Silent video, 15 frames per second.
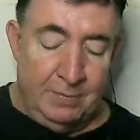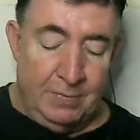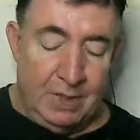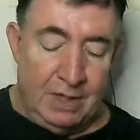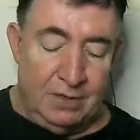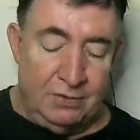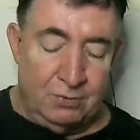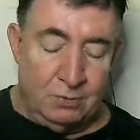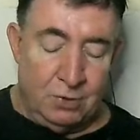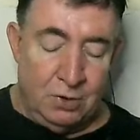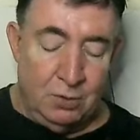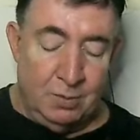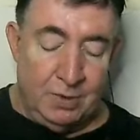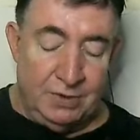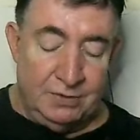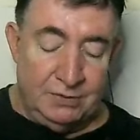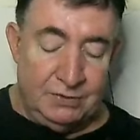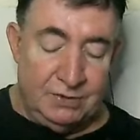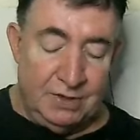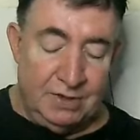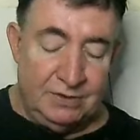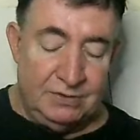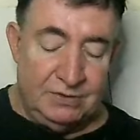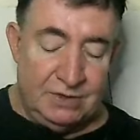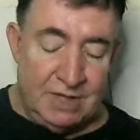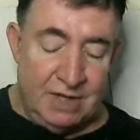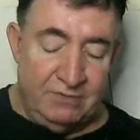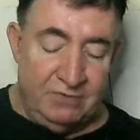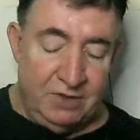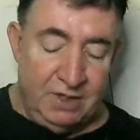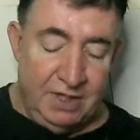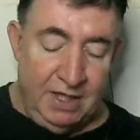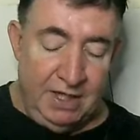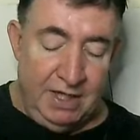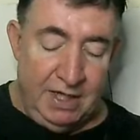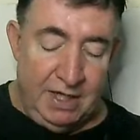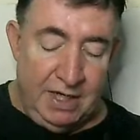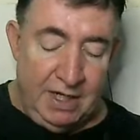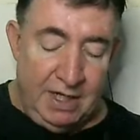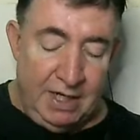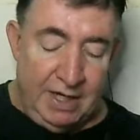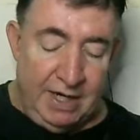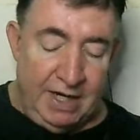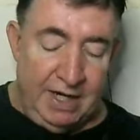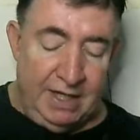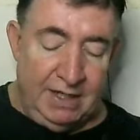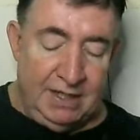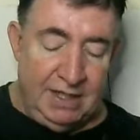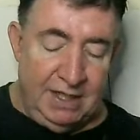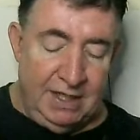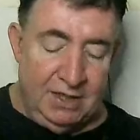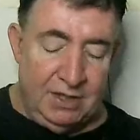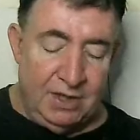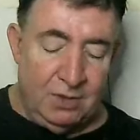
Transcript: by the Romans in 70 AD.